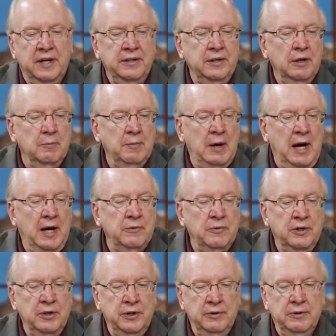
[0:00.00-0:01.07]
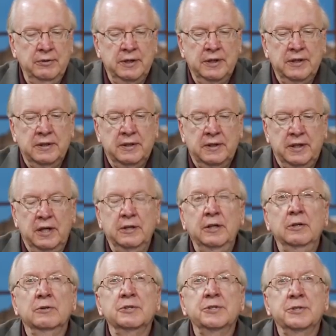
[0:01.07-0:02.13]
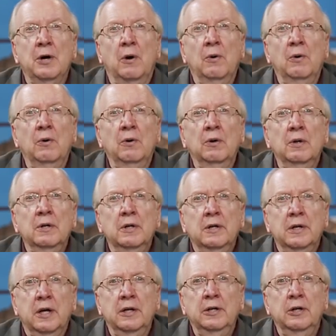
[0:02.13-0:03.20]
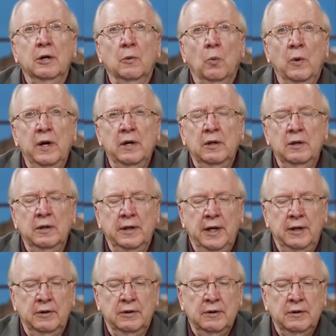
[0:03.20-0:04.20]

getting your mind renewed, getting your soul, getting your will